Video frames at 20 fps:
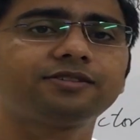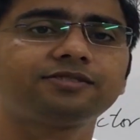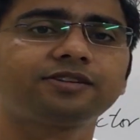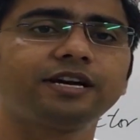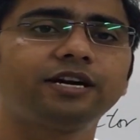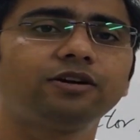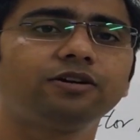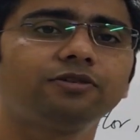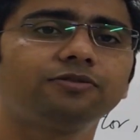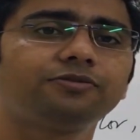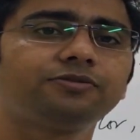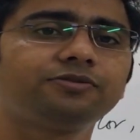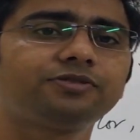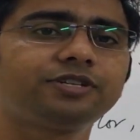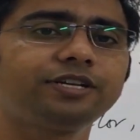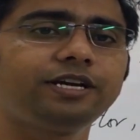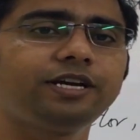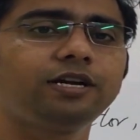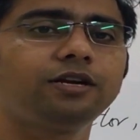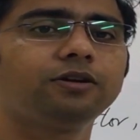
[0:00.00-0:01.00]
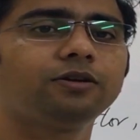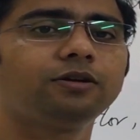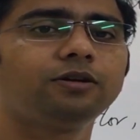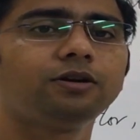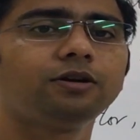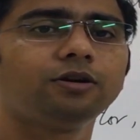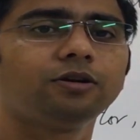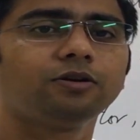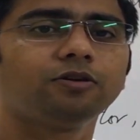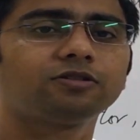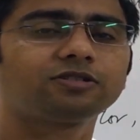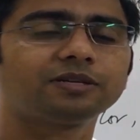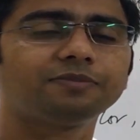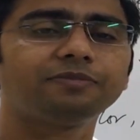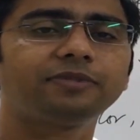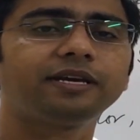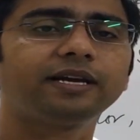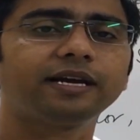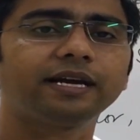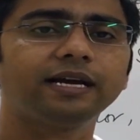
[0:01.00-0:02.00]
strand of steel or
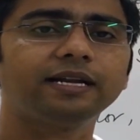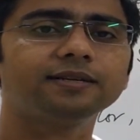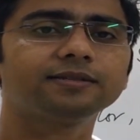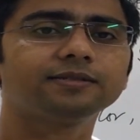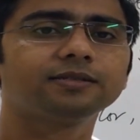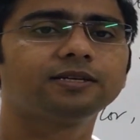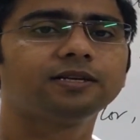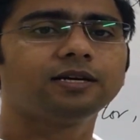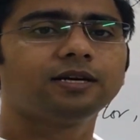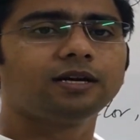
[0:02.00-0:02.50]
something else.